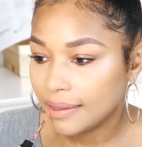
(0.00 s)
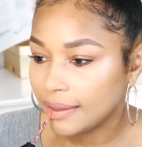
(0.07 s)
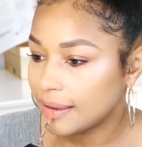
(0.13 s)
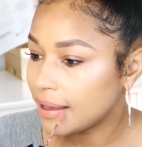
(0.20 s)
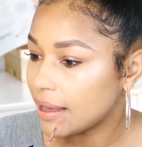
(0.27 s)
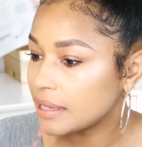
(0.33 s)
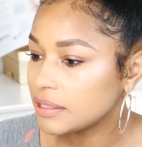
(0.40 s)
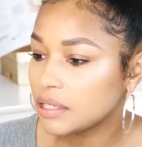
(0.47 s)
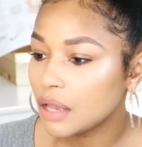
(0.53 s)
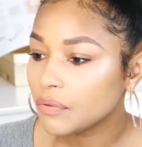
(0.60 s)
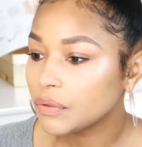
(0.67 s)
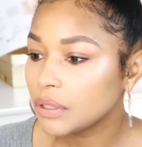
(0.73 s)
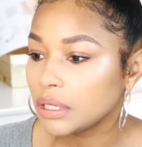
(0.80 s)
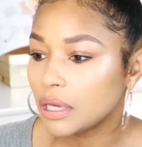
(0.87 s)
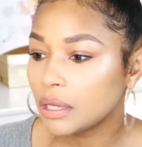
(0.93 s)
Yeah, I
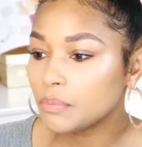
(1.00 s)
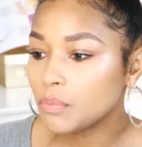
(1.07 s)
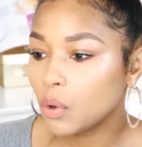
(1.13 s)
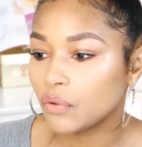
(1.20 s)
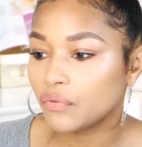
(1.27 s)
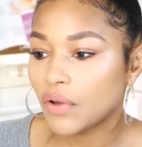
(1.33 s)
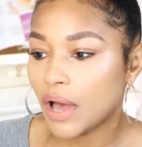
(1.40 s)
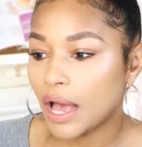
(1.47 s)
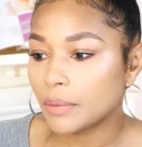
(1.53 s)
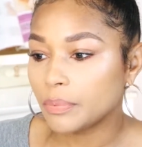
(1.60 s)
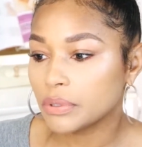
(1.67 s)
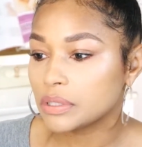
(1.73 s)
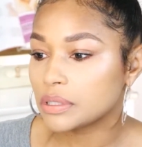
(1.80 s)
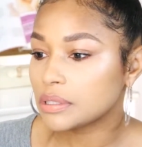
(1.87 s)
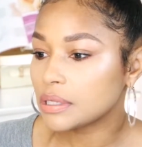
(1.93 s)
definitely get more
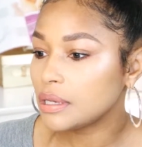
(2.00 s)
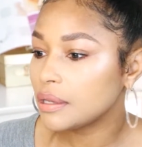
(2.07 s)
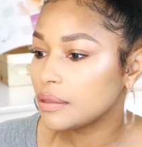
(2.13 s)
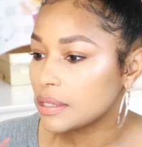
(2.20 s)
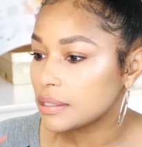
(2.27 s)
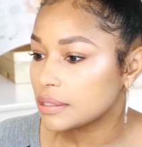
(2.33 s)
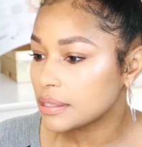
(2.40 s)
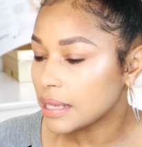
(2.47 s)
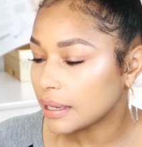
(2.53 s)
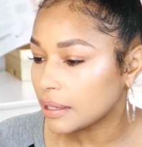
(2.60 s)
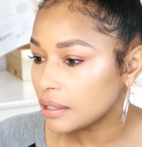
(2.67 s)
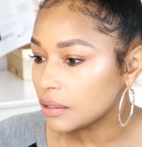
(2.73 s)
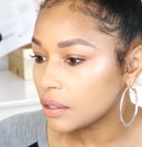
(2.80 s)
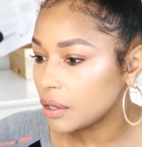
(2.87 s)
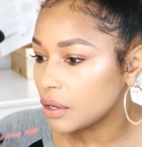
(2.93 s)
vibrancy in the
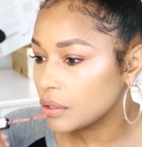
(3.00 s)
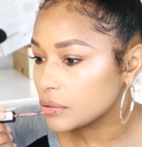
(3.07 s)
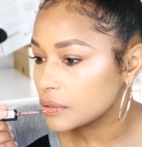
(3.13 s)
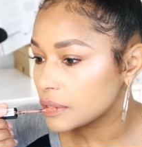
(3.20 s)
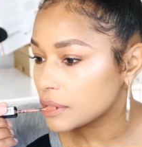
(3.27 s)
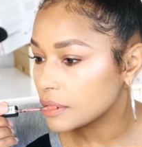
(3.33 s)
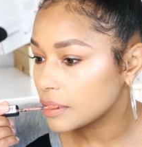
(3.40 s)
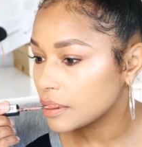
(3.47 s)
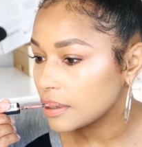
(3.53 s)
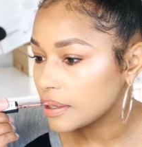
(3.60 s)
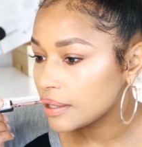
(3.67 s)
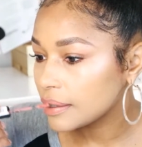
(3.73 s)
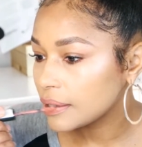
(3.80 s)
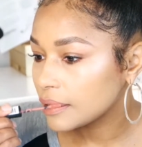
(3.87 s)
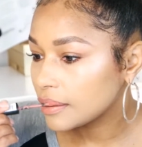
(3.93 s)
second coat
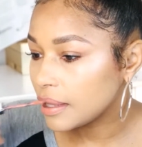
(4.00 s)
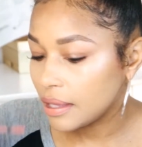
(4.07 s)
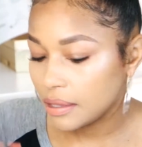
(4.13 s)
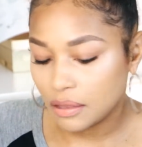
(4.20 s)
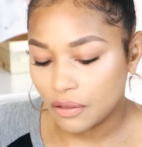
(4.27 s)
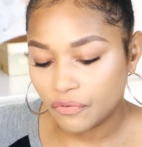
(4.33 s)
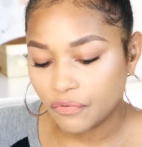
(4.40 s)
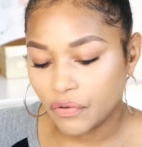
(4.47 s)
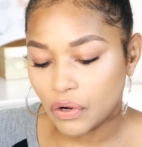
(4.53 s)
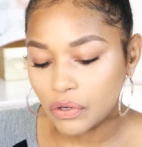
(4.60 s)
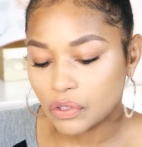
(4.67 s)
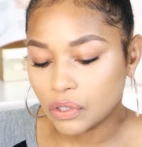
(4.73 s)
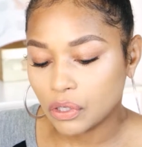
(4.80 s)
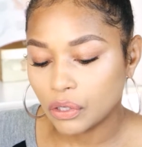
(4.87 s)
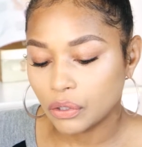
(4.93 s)
than the
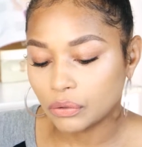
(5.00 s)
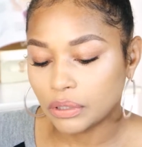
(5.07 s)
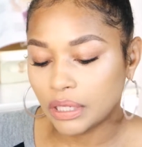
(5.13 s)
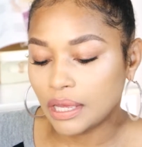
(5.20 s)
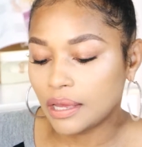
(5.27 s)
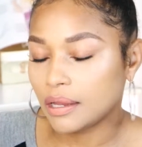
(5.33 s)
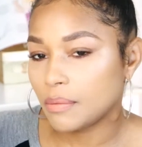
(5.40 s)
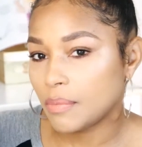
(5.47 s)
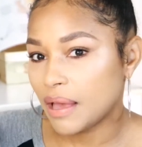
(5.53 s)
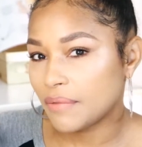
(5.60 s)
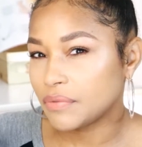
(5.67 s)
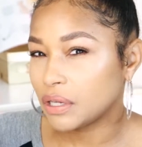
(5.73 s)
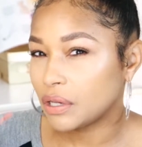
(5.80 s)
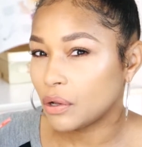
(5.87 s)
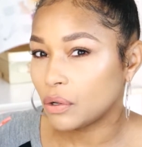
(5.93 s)
first coat. And I'm
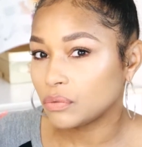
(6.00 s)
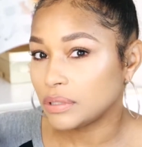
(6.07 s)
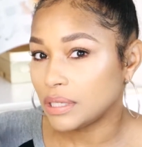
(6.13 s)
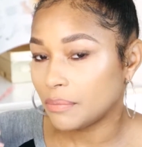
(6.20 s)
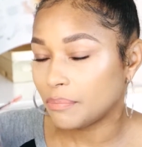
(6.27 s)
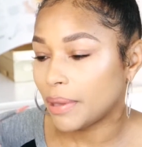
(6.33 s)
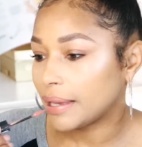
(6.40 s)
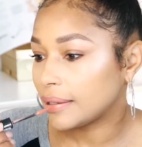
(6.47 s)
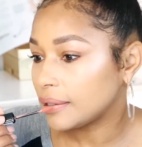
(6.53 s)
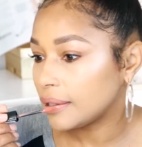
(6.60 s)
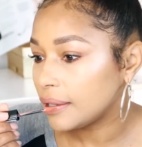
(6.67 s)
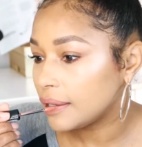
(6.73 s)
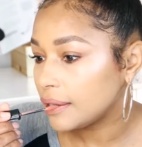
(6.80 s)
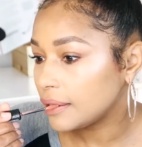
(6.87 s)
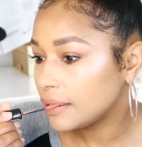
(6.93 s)
having to go dip back
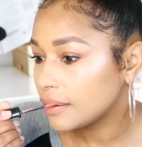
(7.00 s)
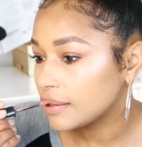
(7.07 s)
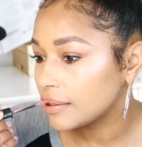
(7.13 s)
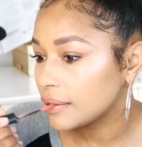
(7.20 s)
in.